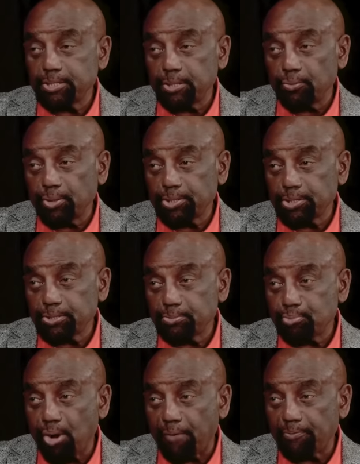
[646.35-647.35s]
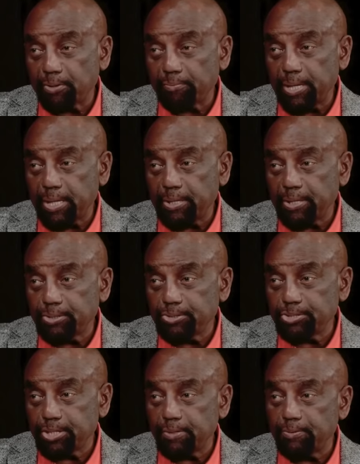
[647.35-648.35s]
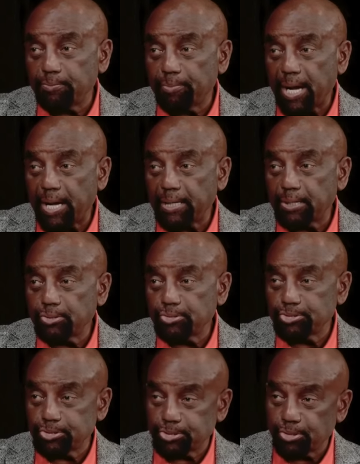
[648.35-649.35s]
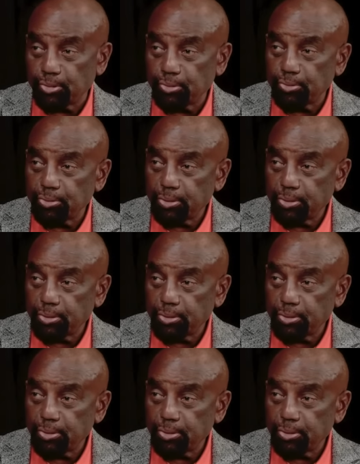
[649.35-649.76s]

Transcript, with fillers: said, what does it profit a man that you save your body and lose your soul?